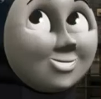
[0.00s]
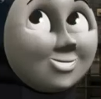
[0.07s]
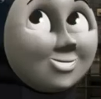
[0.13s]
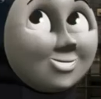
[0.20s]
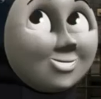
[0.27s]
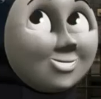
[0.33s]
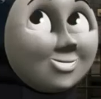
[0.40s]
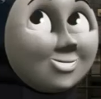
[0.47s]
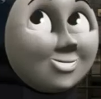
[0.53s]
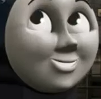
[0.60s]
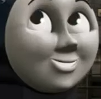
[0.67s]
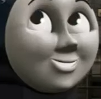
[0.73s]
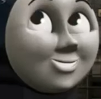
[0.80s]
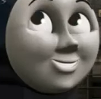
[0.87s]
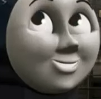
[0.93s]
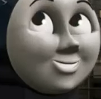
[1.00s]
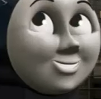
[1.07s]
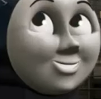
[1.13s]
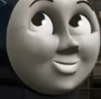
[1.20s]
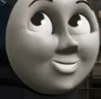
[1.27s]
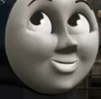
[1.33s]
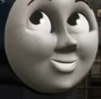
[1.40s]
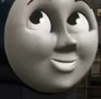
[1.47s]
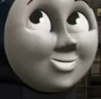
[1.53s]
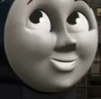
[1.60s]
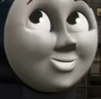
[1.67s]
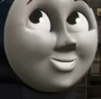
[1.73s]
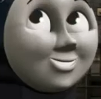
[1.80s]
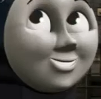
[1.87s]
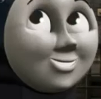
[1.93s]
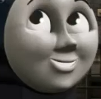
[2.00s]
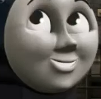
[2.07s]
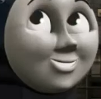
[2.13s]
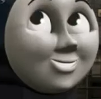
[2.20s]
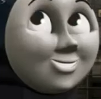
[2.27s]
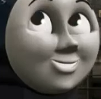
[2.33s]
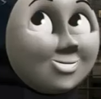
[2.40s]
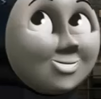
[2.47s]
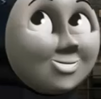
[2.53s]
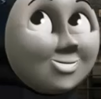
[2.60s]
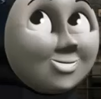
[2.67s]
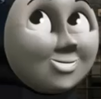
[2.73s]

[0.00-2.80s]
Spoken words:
Nobody speaks.